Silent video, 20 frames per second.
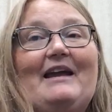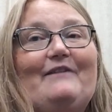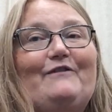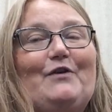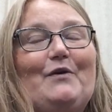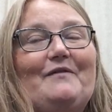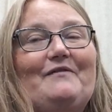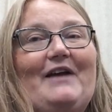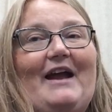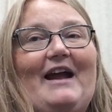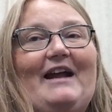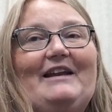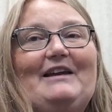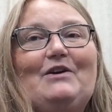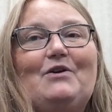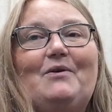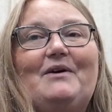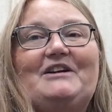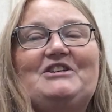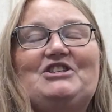If you have any
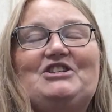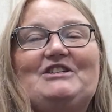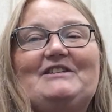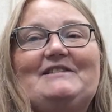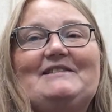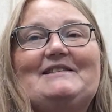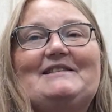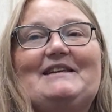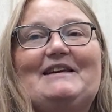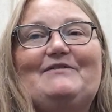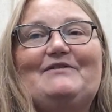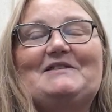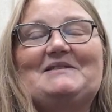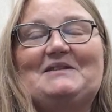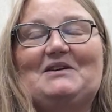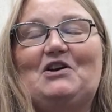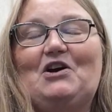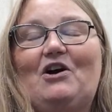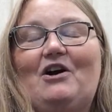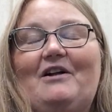questions, give us
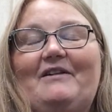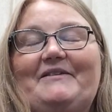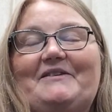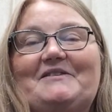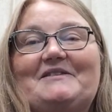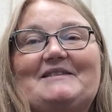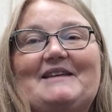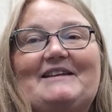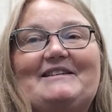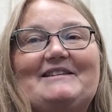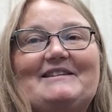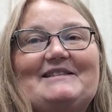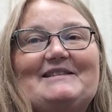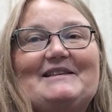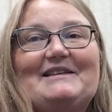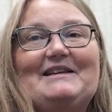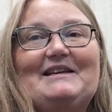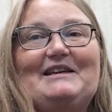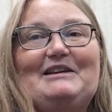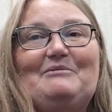a call or send us
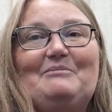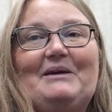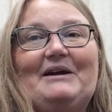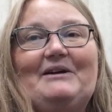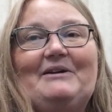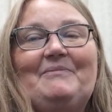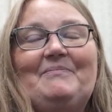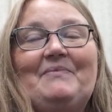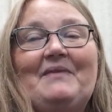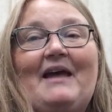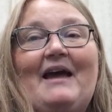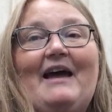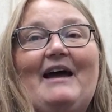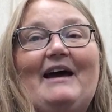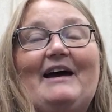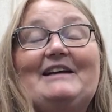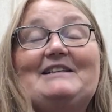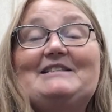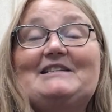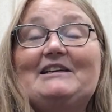an email.
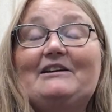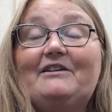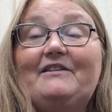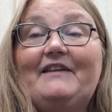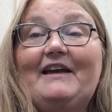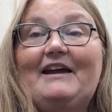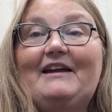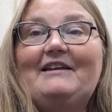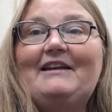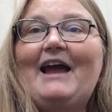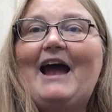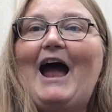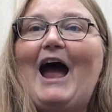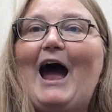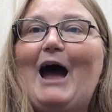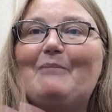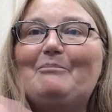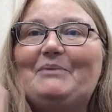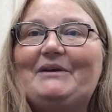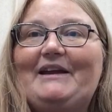Until then,
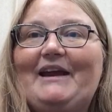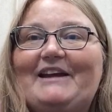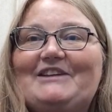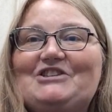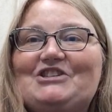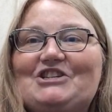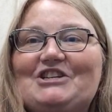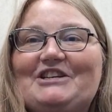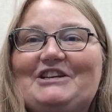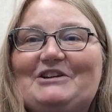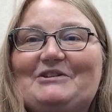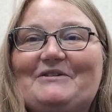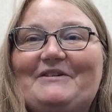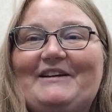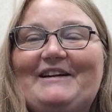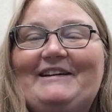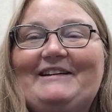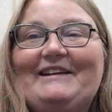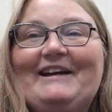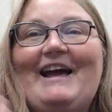happy
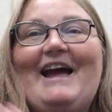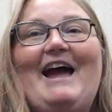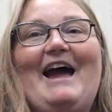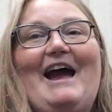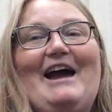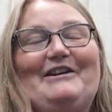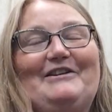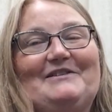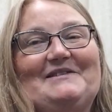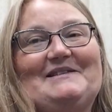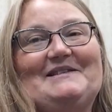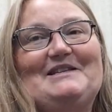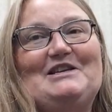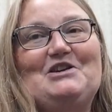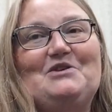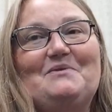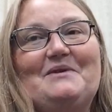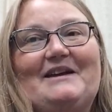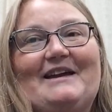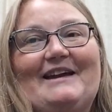engineering, and I'll see
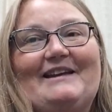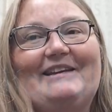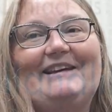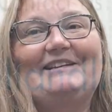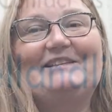you again